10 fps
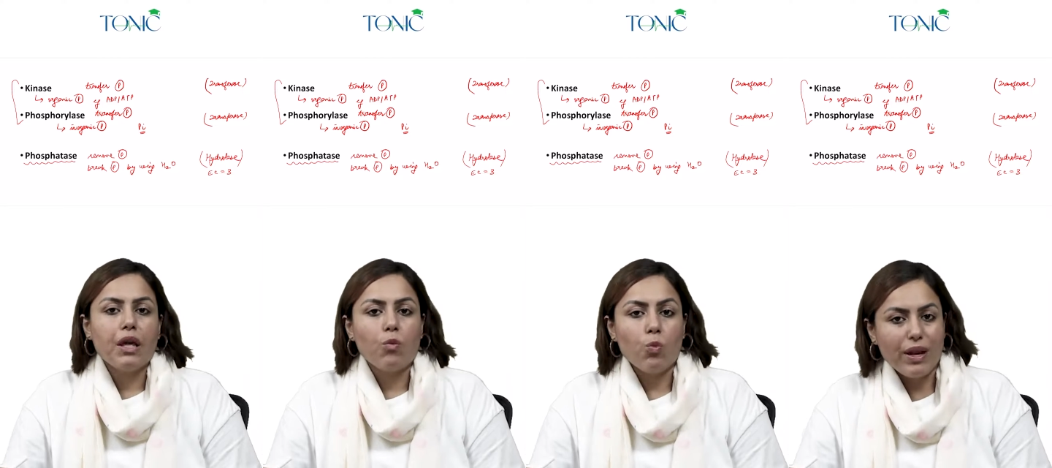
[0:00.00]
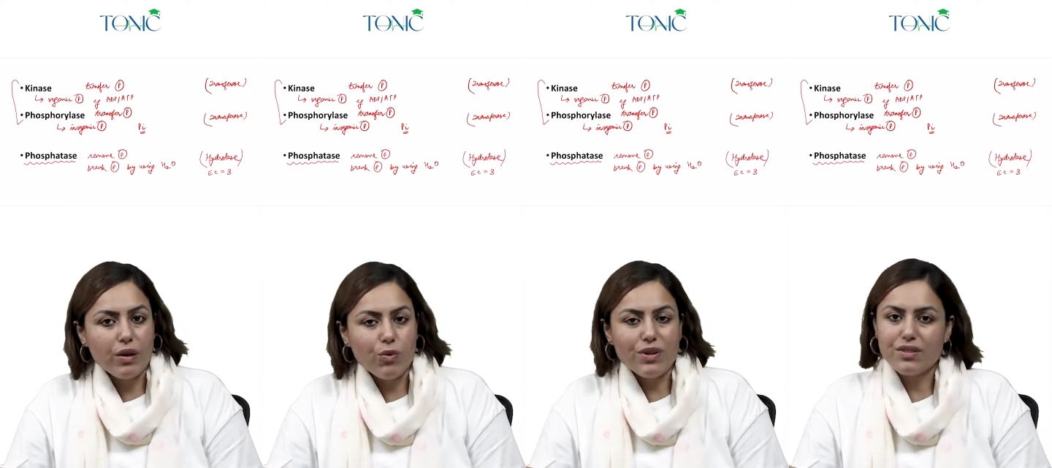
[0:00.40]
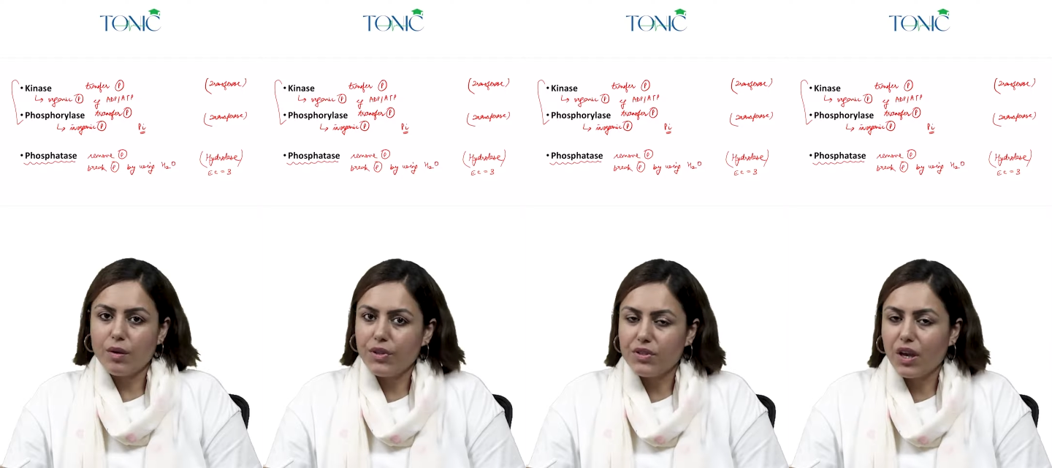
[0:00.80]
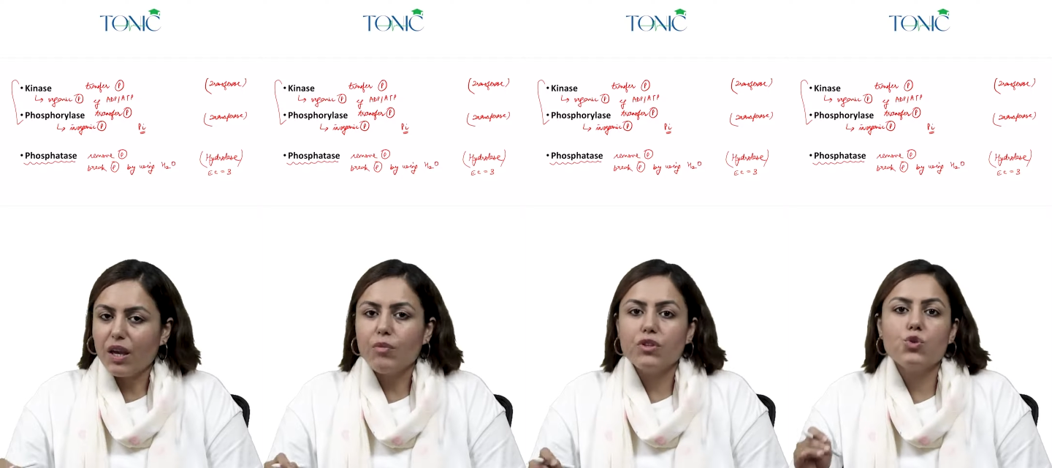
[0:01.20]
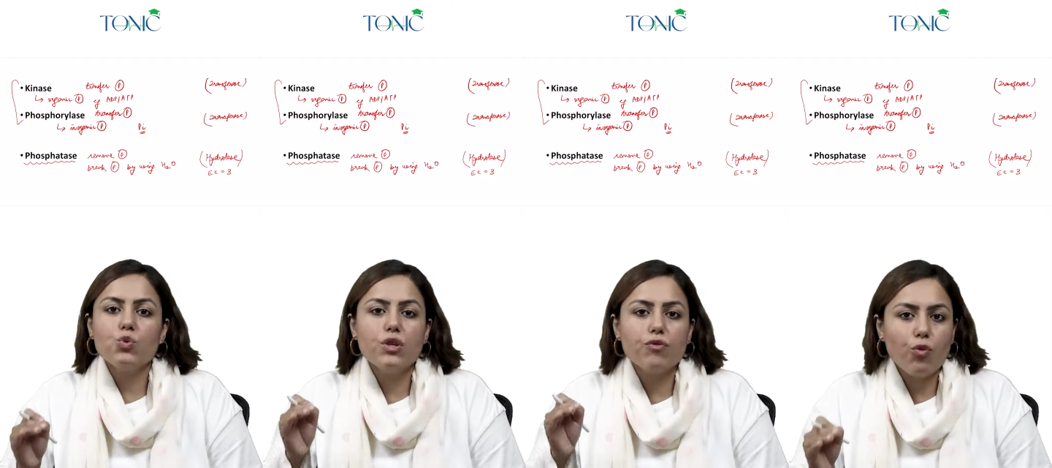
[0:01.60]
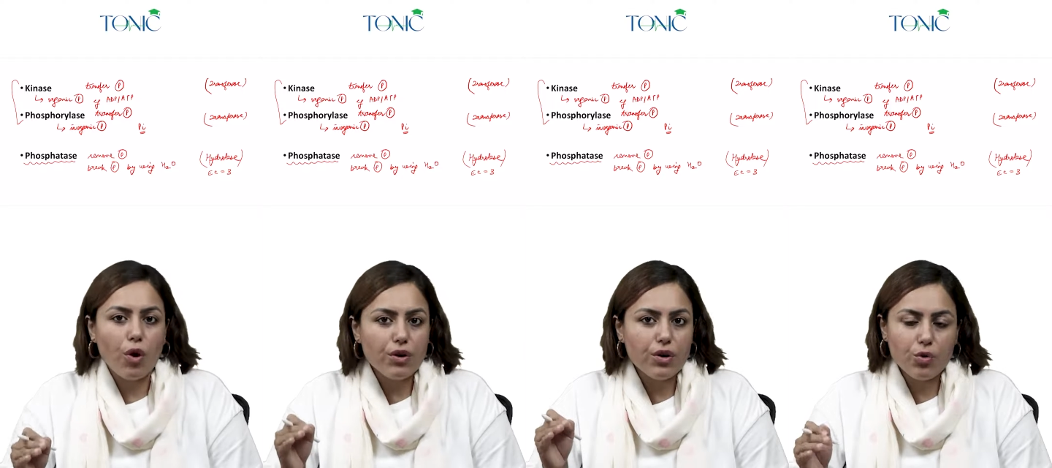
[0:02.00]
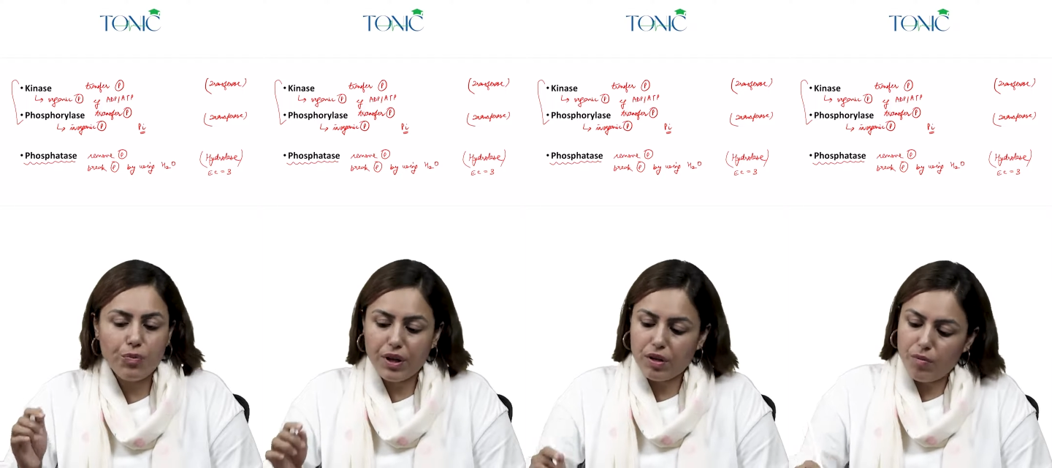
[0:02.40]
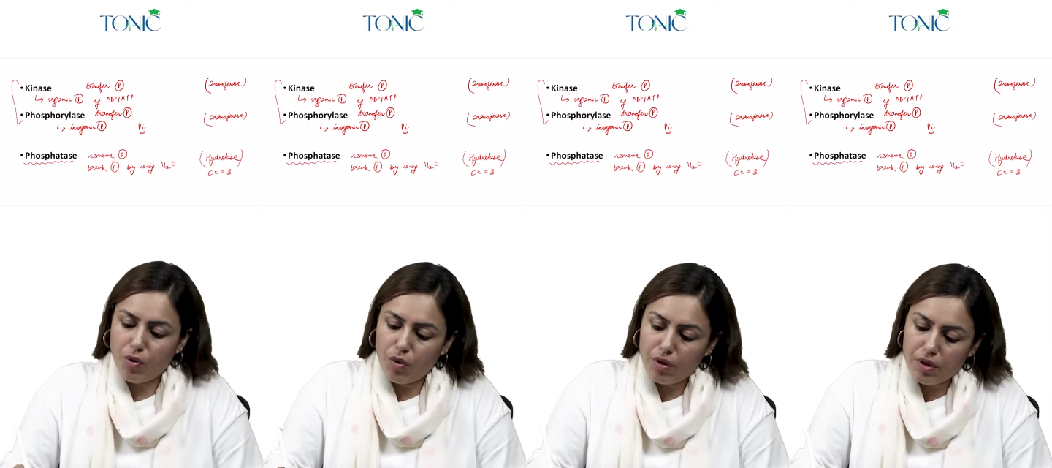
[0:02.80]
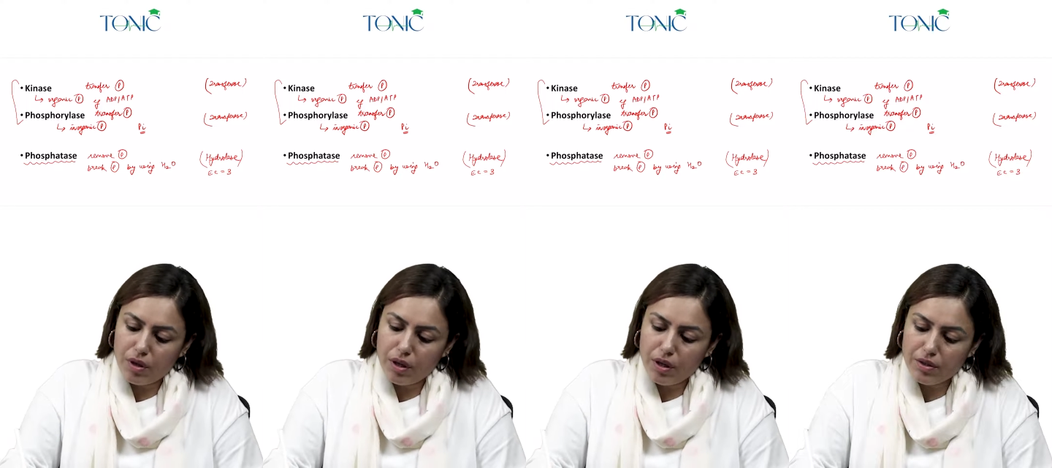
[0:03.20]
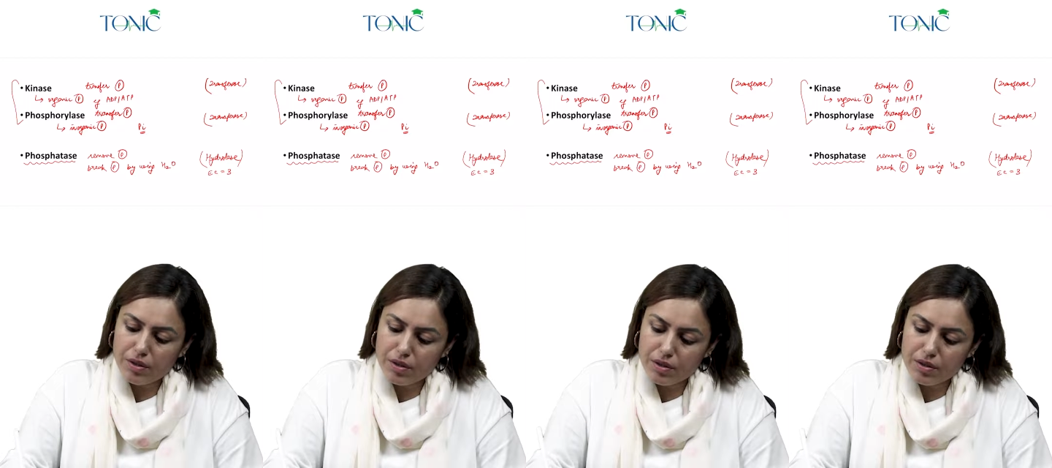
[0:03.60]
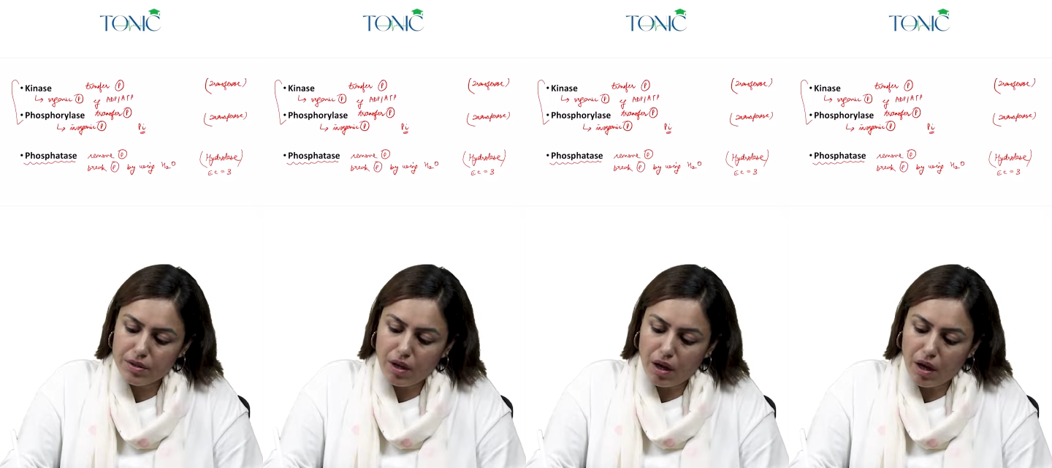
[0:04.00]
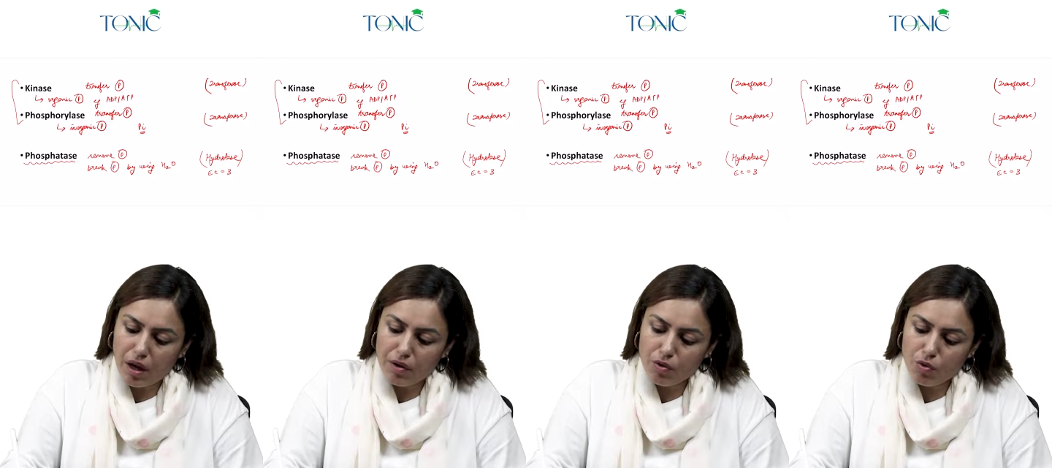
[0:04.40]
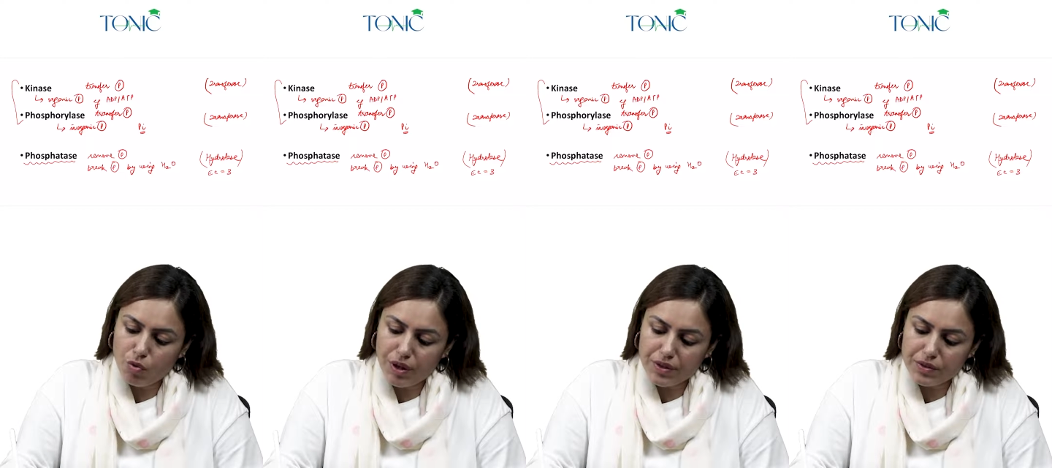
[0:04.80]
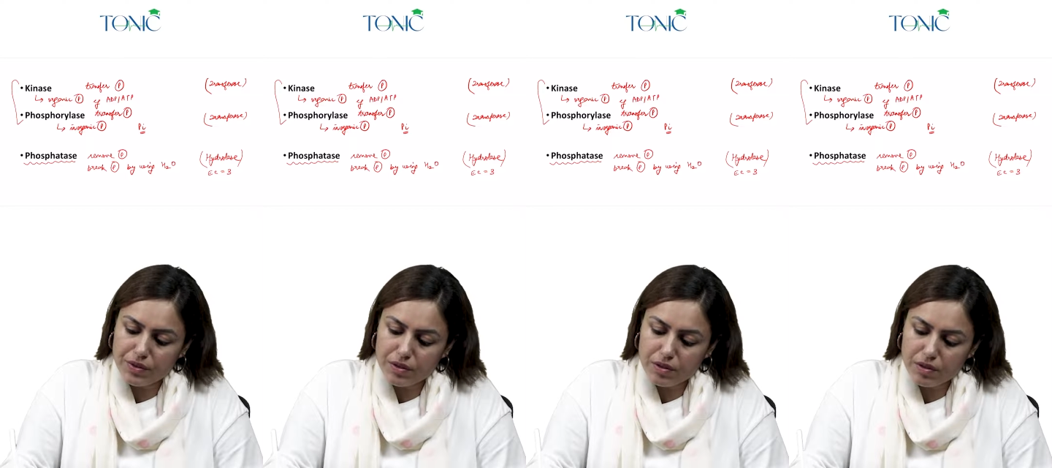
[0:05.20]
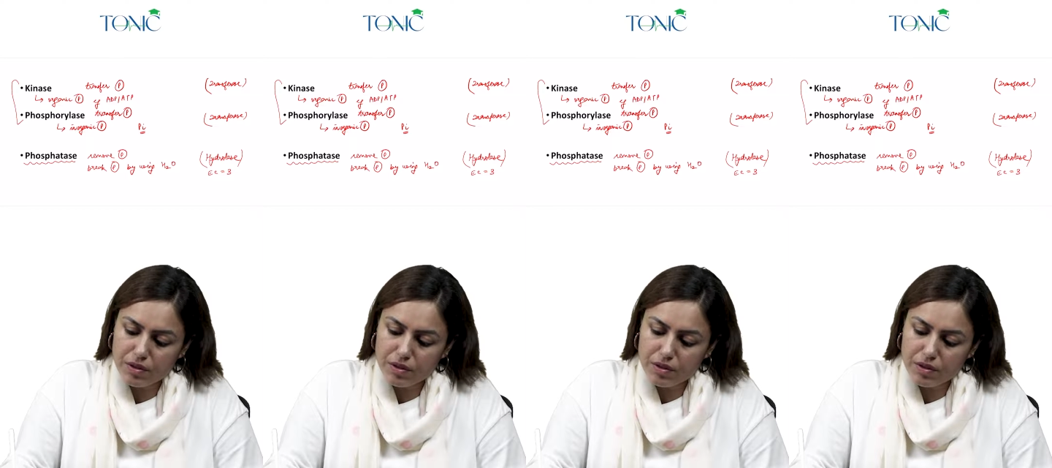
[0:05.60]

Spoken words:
Whenever some enzyme is using water to break a bond, it is hydrolase.